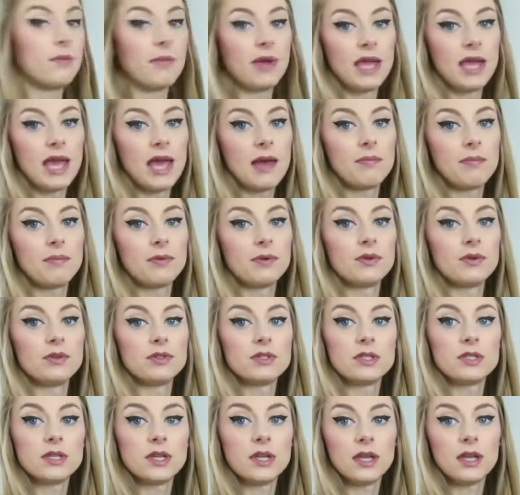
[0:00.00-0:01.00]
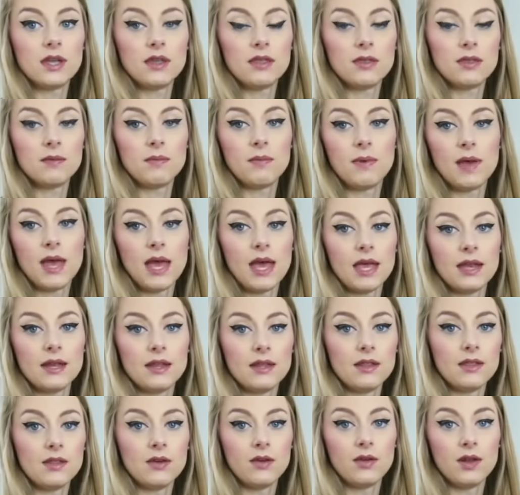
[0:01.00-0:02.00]
my apples in the pan,
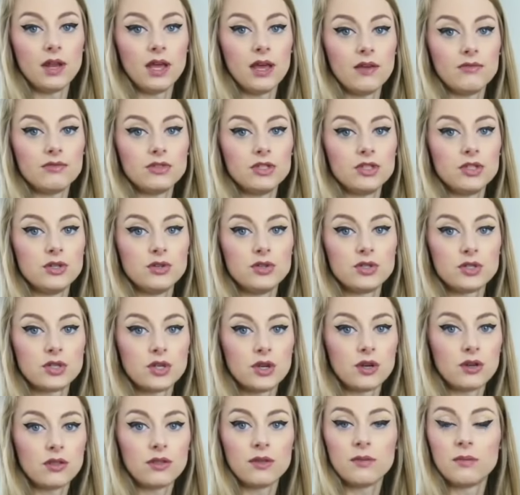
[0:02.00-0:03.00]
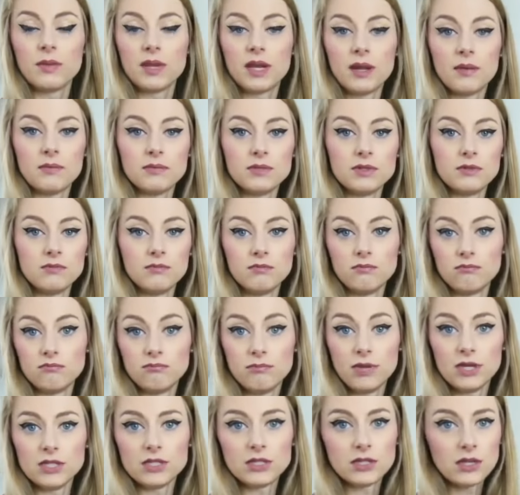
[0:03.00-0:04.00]
and all I have to do is cook them, and I'm
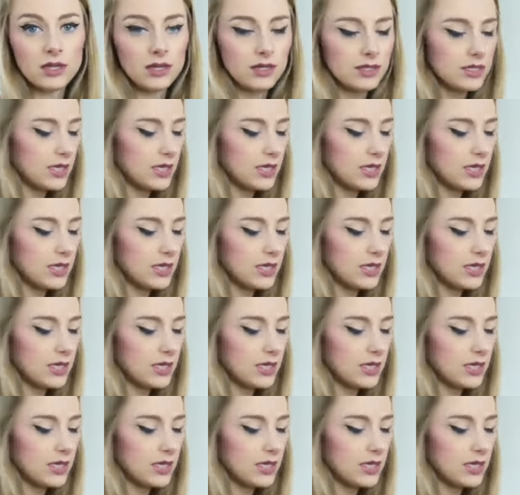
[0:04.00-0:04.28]
basically